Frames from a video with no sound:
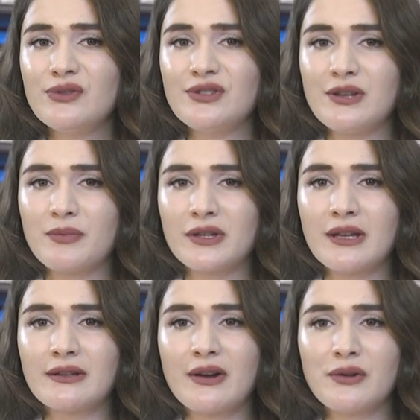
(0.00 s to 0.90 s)
to deepen
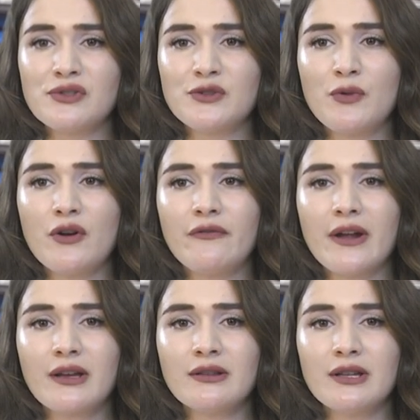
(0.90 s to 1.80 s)
and are used more
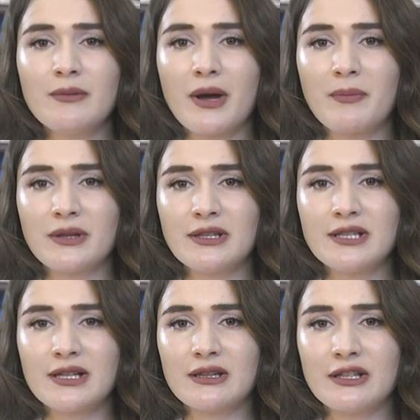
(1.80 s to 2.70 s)
frequently by
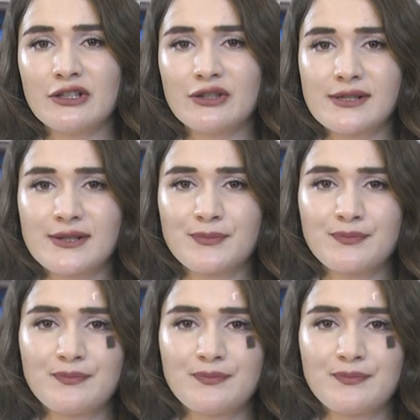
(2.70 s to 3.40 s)
political leaders.